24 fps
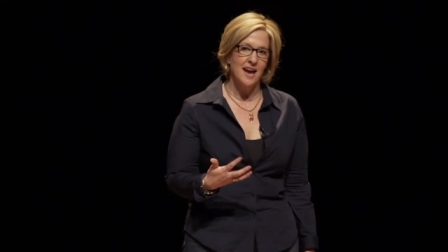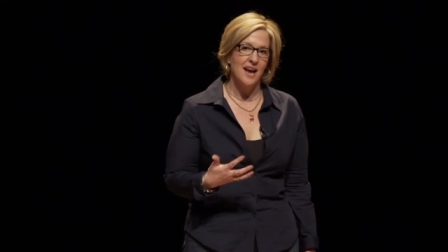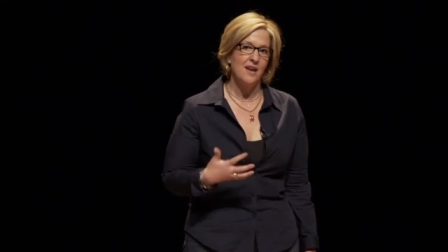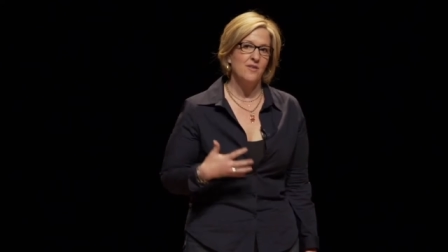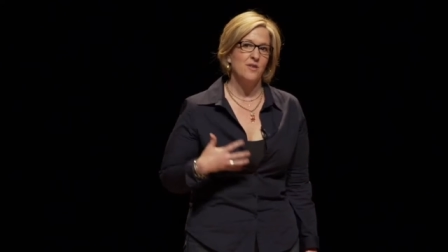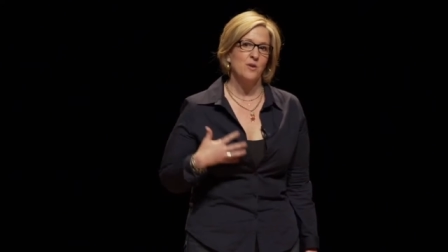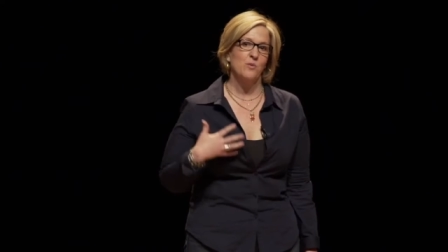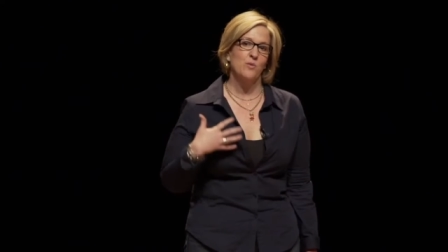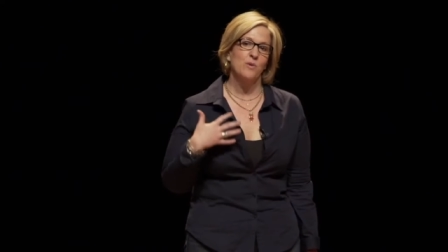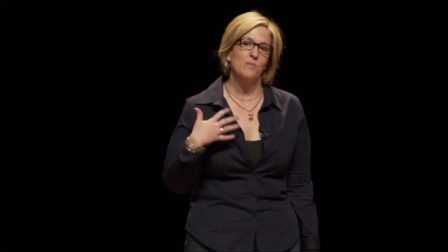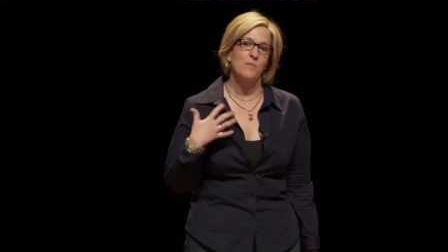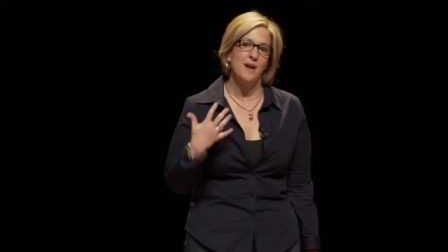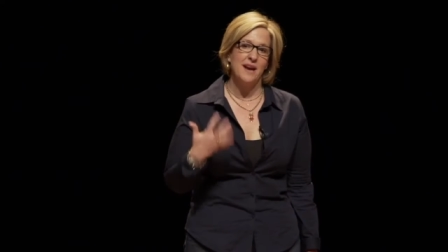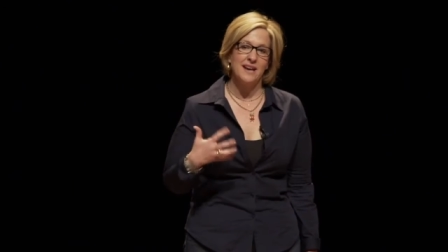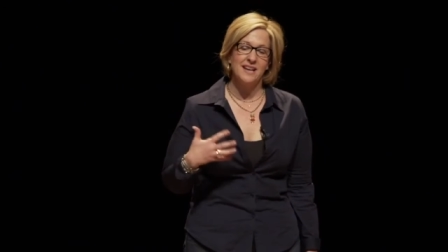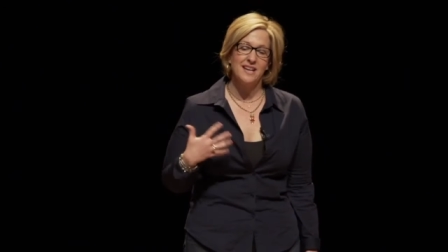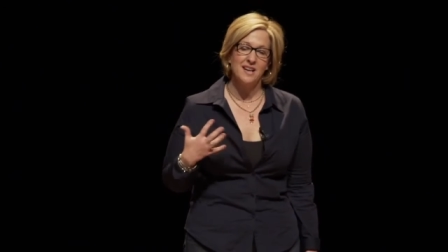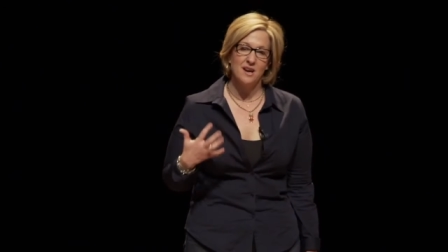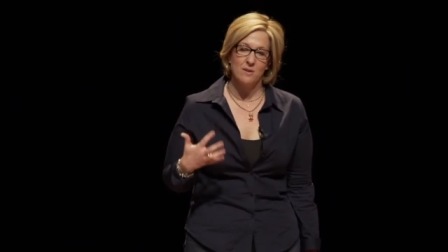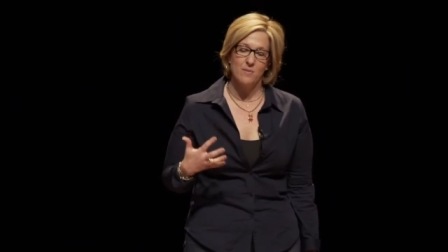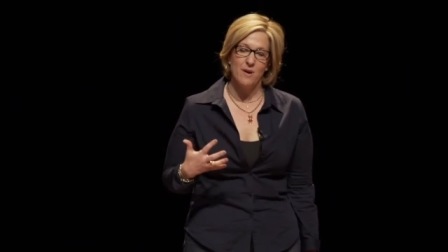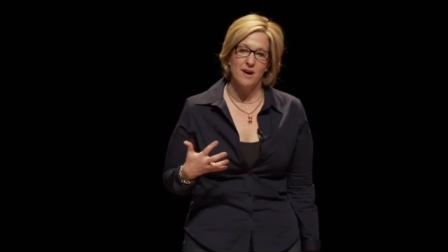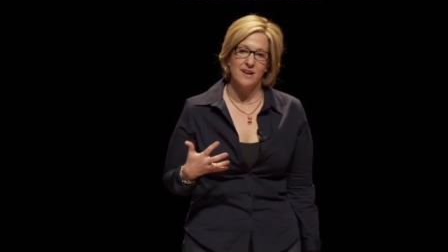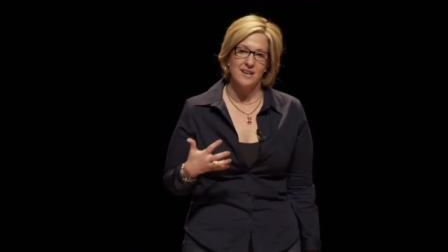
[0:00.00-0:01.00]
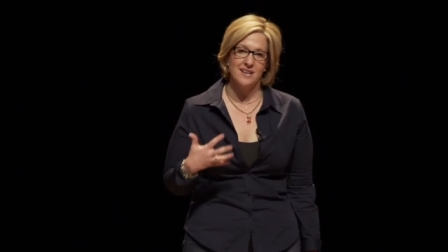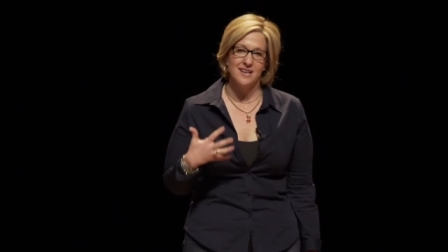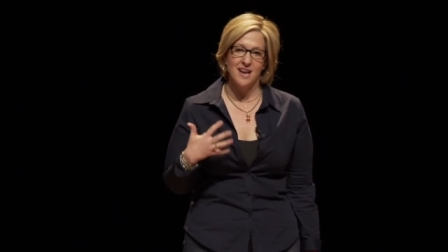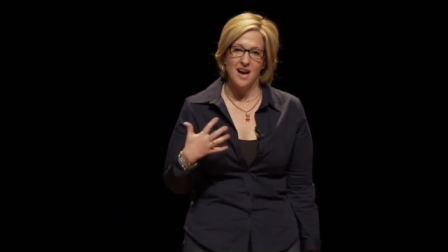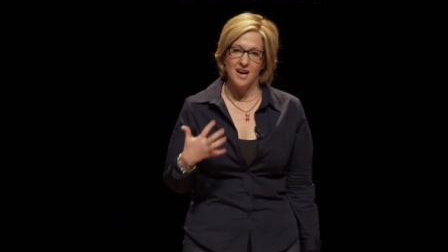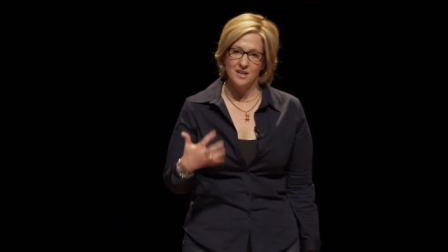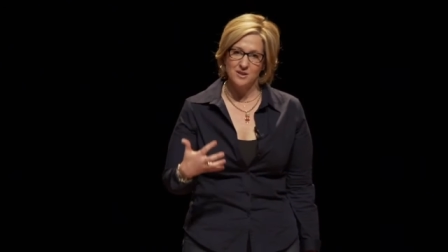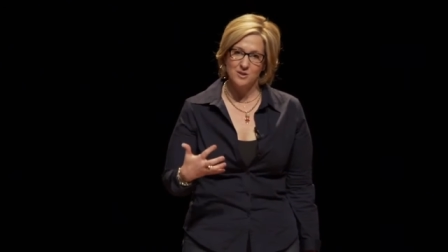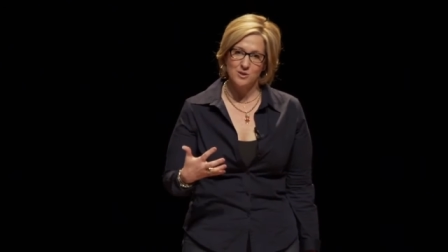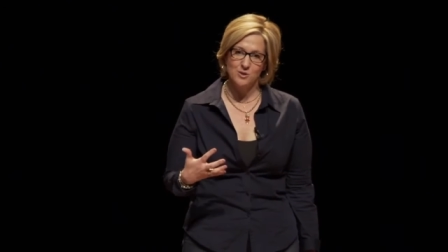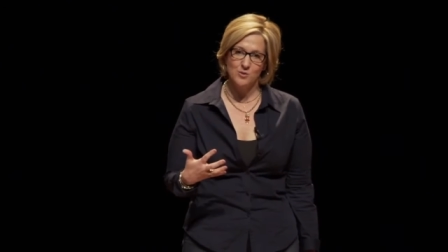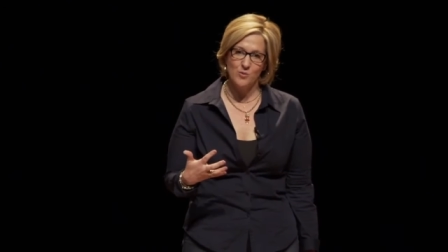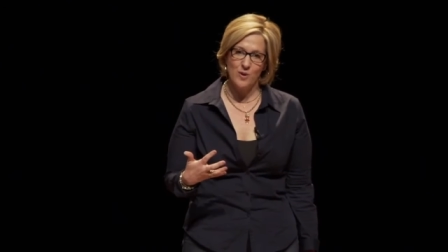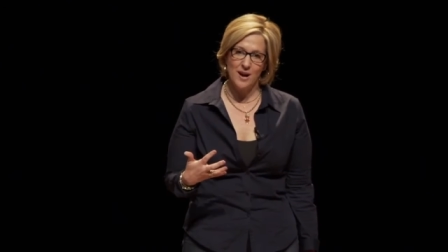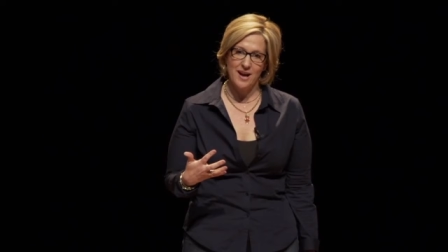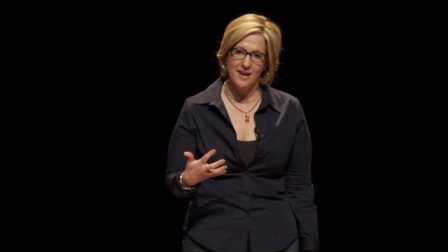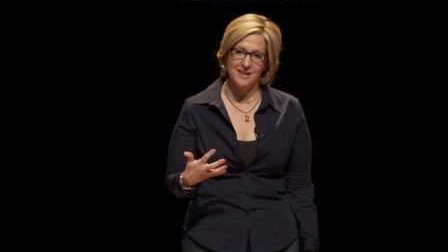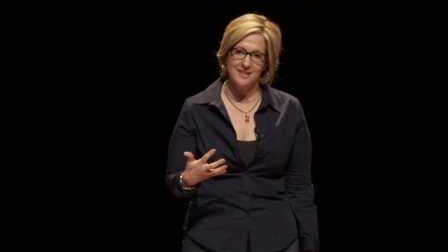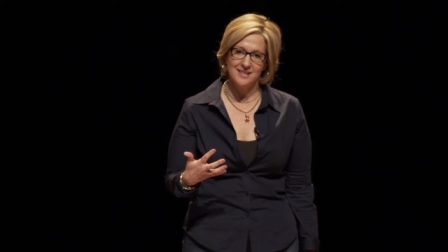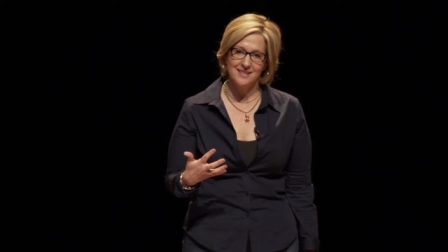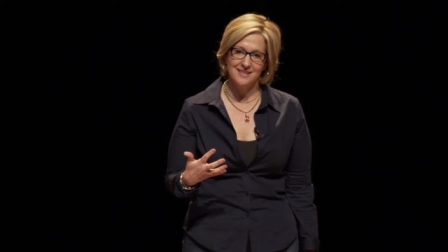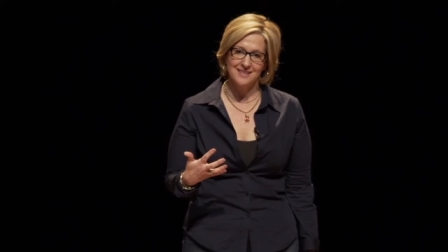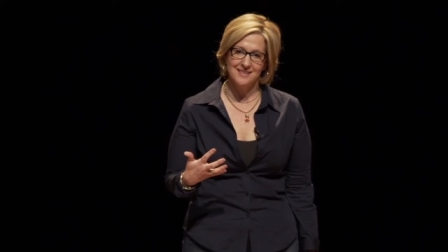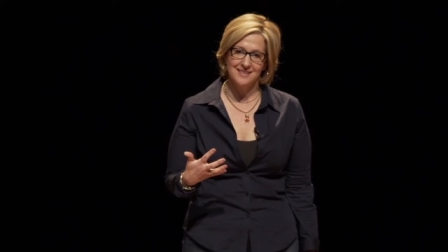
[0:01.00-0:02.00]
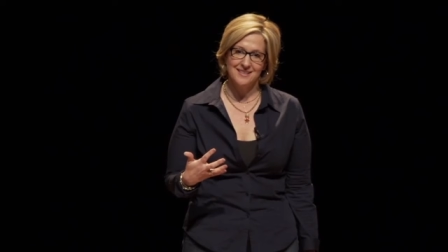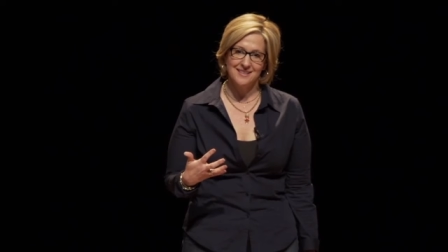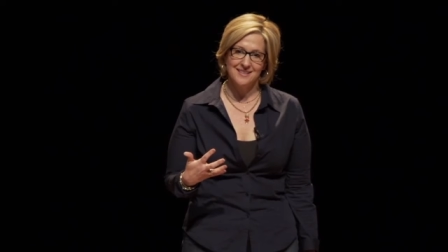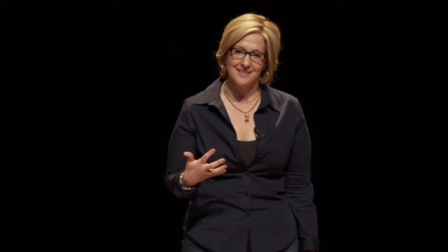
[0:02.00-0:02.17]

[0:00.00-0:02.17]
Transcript: and then we're begging our body not to sweat.